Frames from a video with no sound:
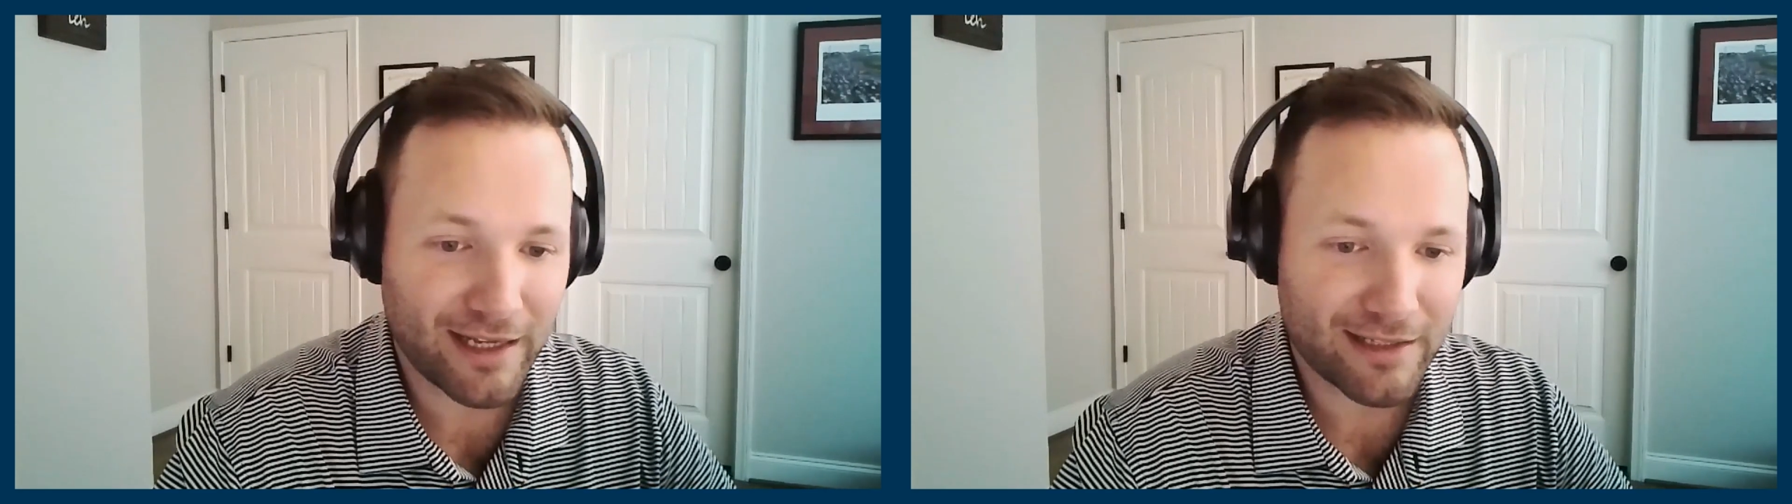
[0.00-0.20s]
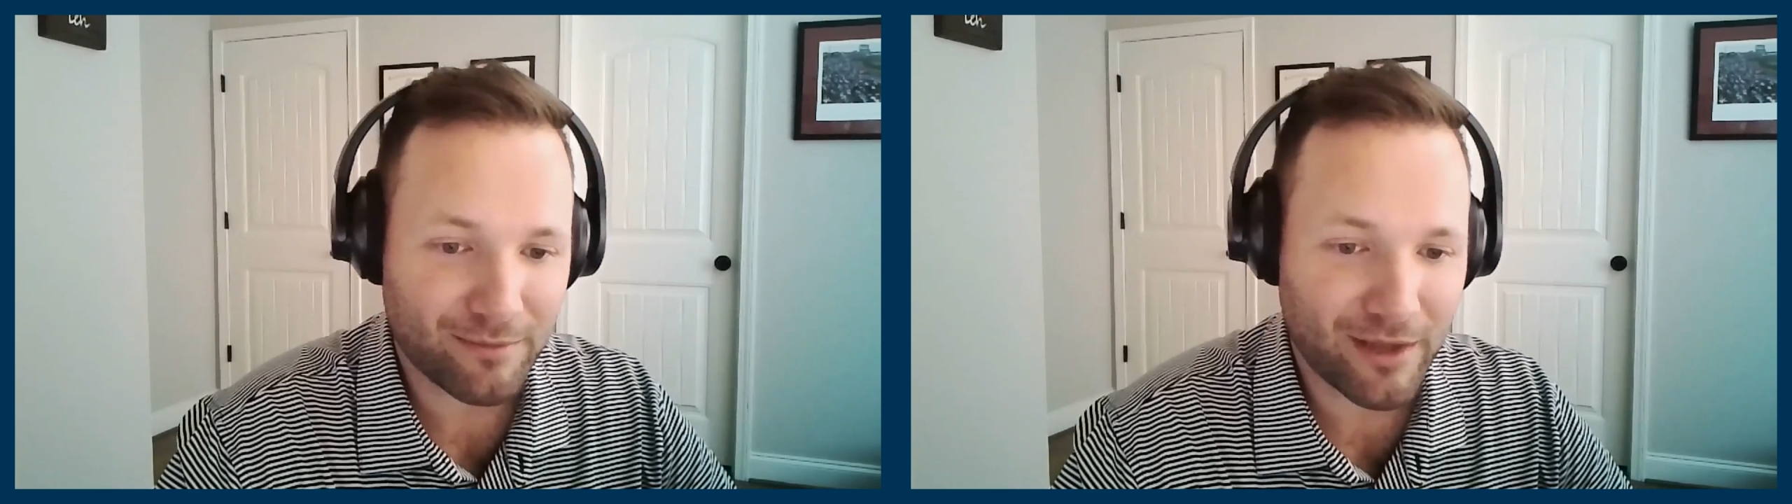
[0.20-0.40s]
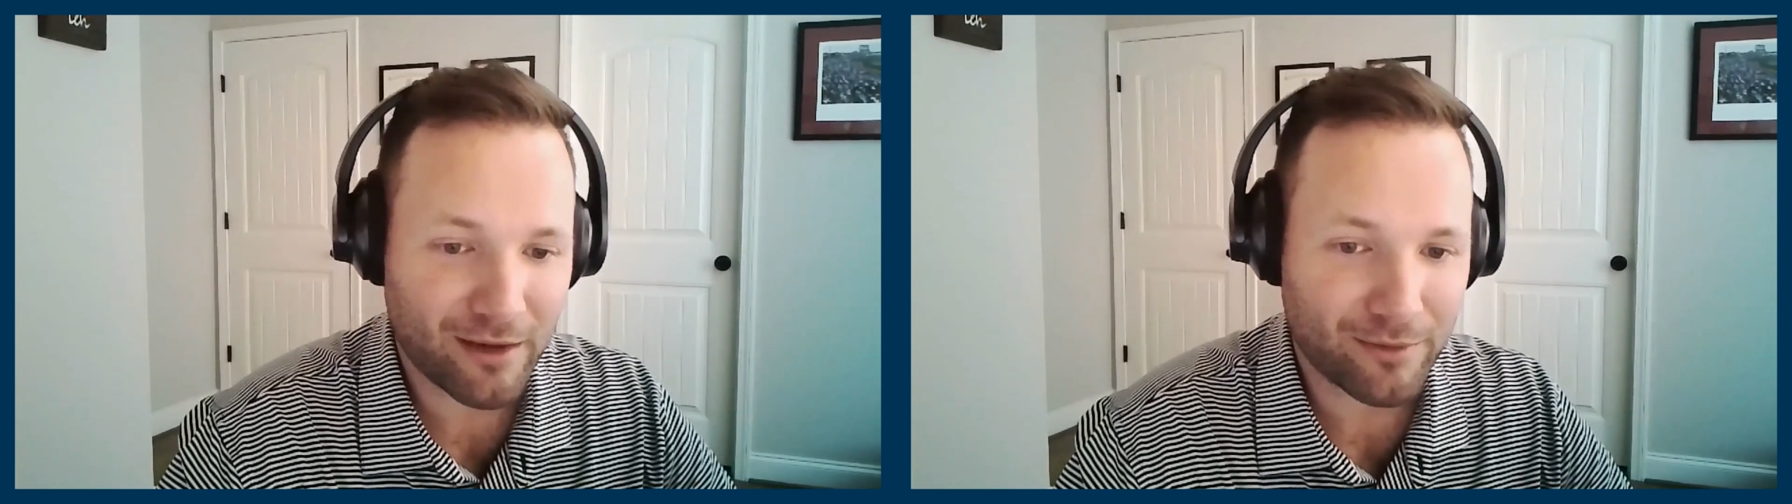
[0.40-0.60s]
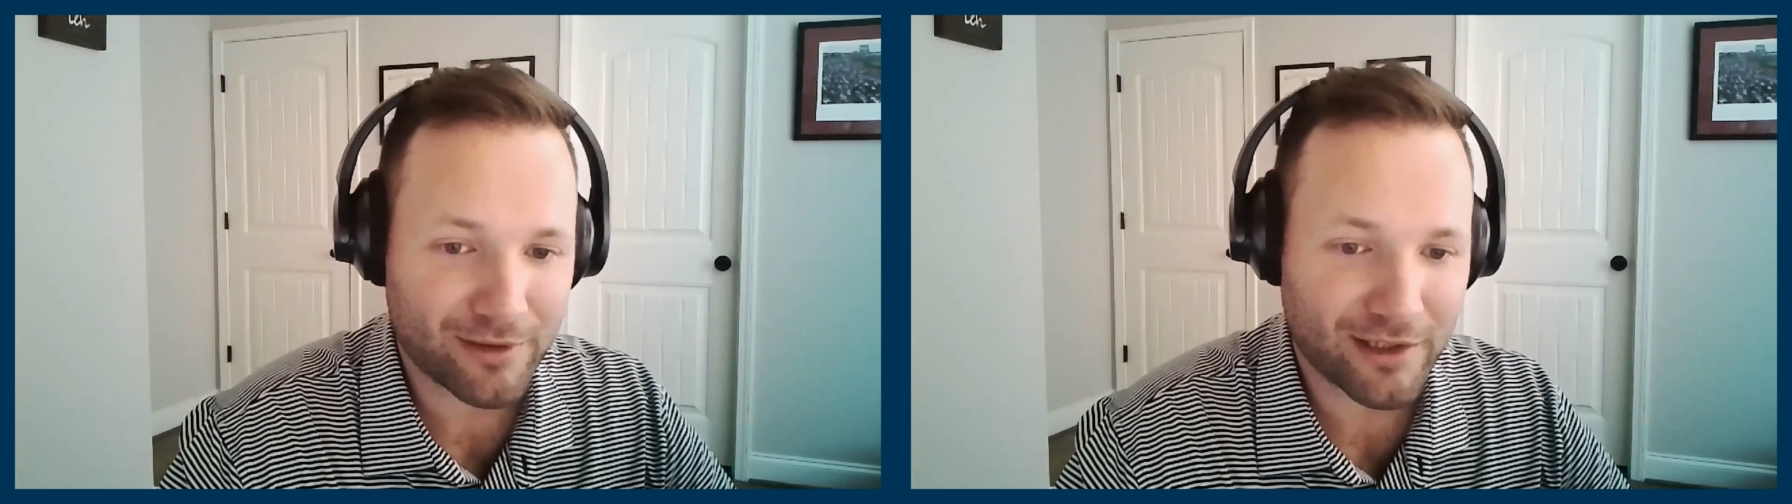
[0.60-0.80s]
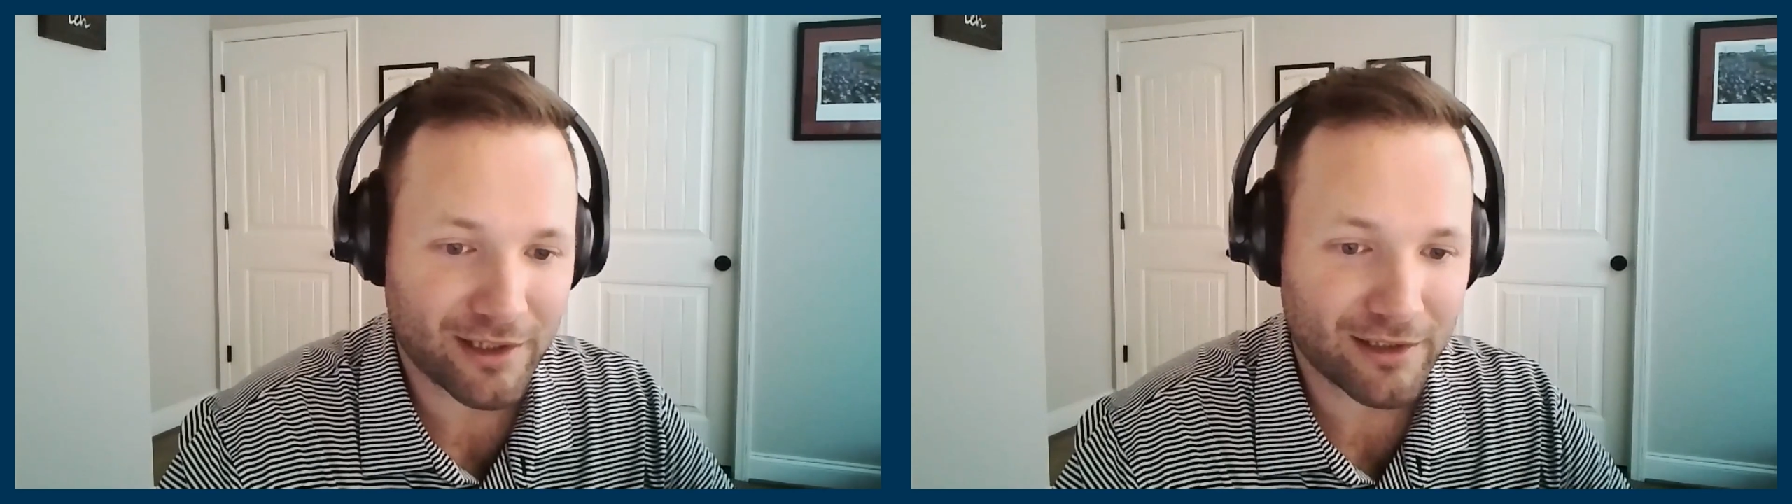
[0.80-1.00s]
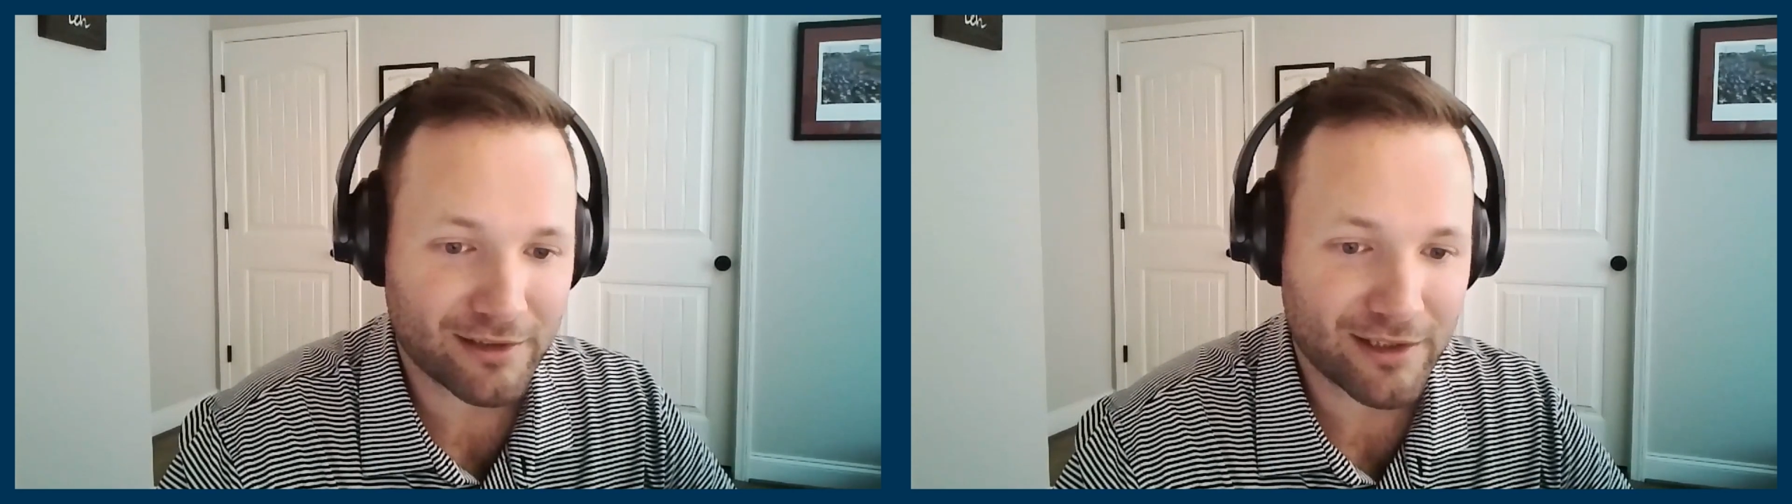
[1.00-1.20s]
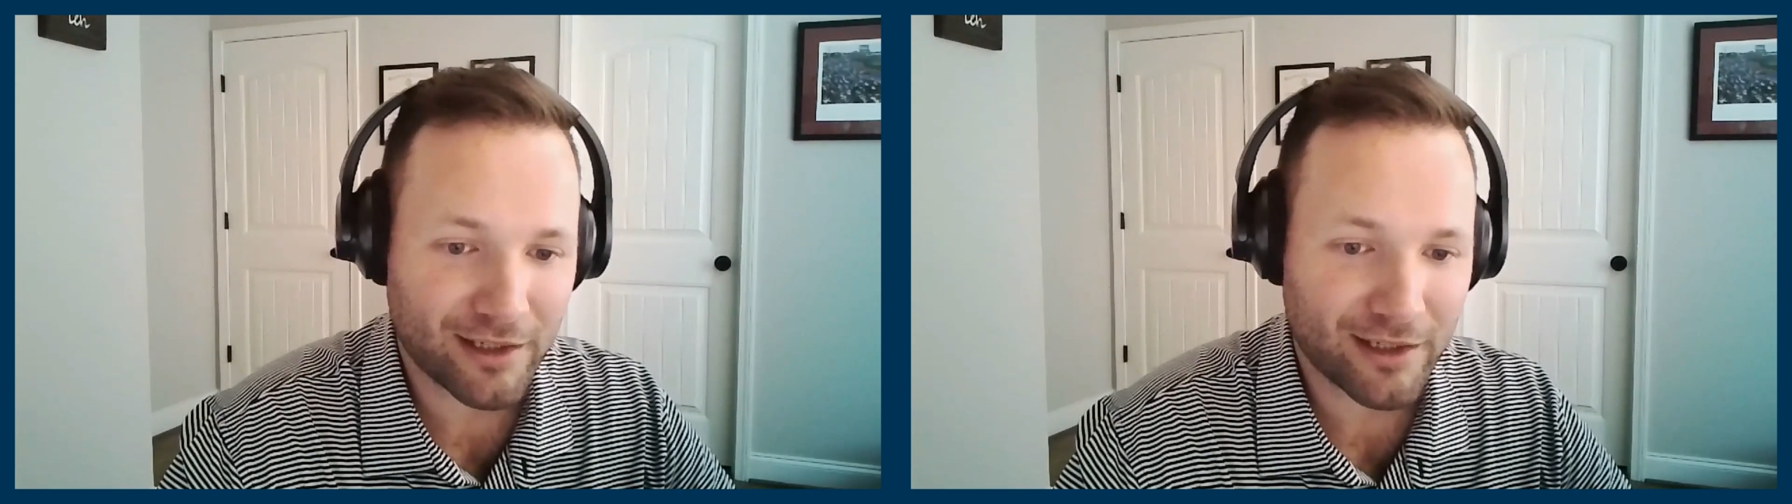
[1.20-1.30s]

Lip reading: get to be able to